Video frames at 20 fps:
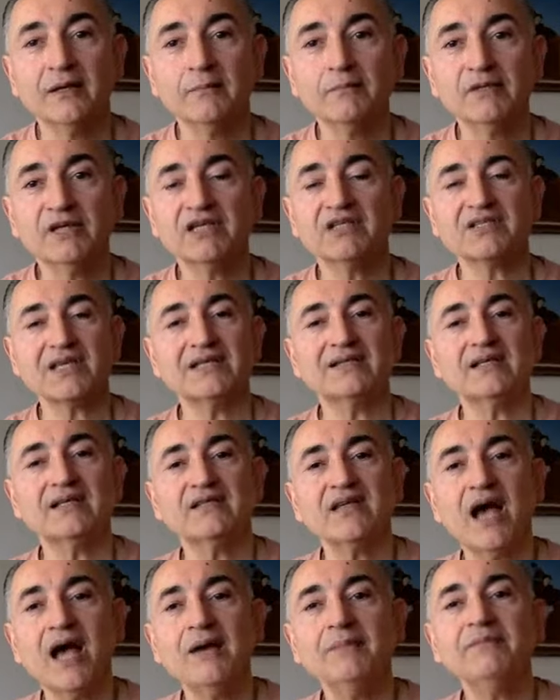because at the
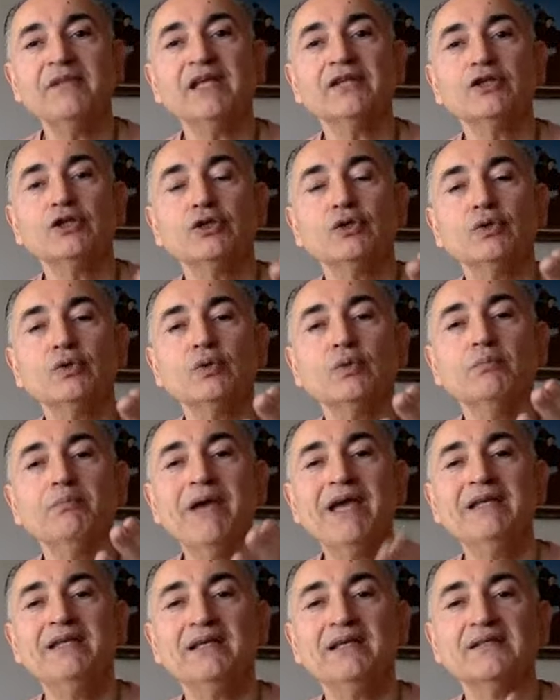time that you
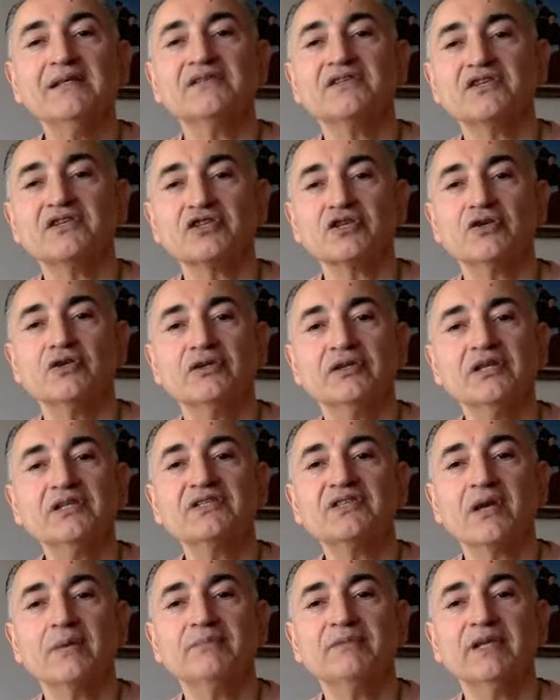made a decision or did
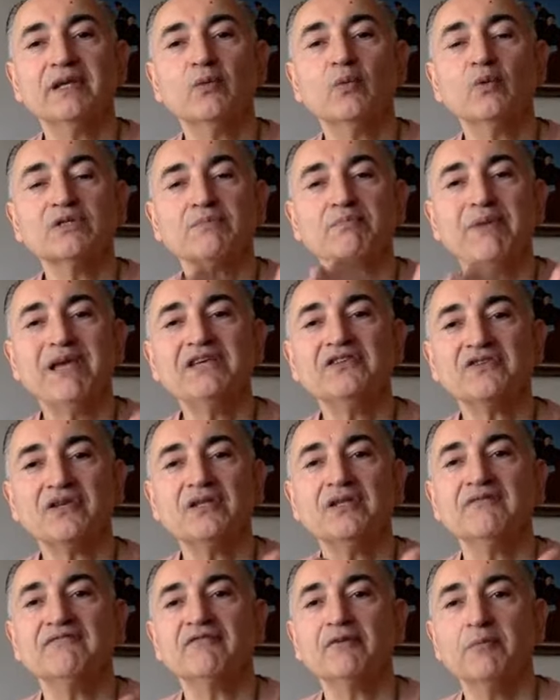something was based on
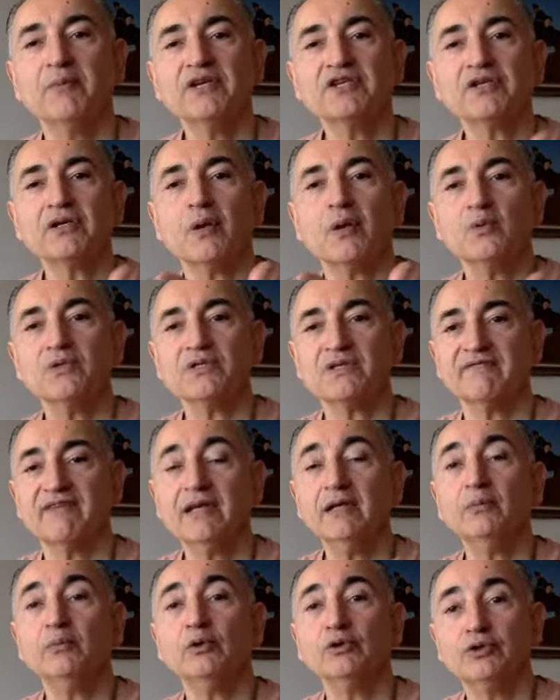the information that was
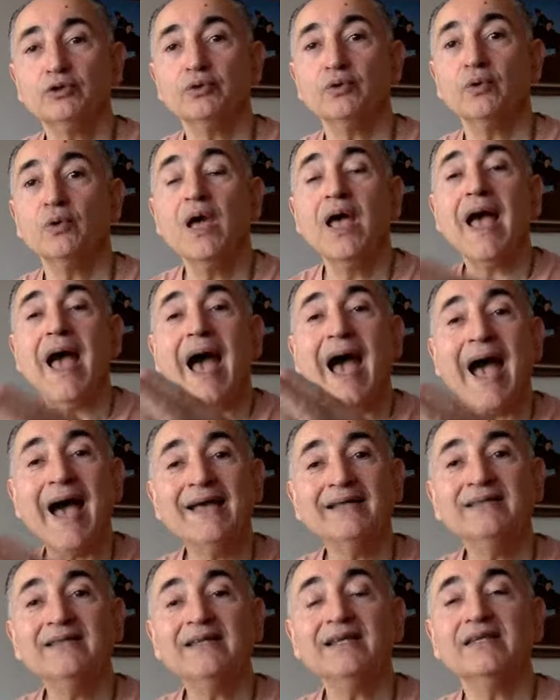available to you
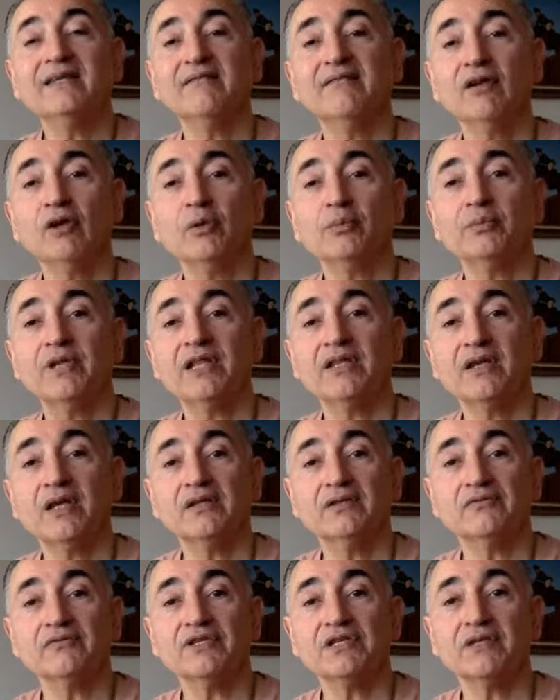and the development
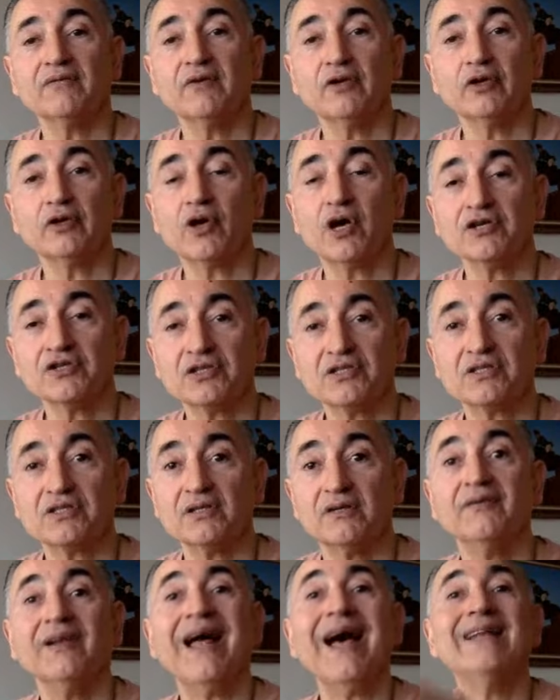that you received on your conscious
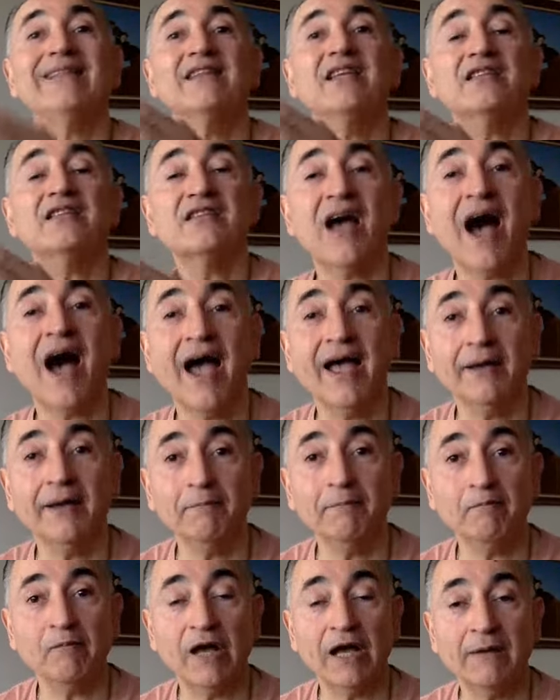level at the
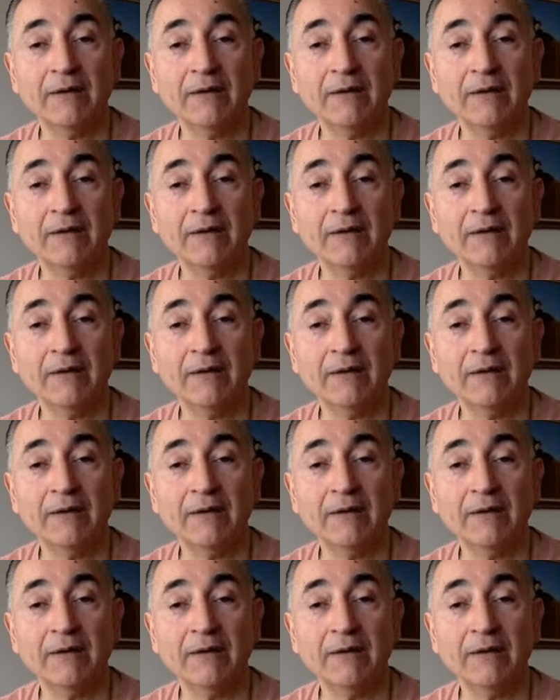time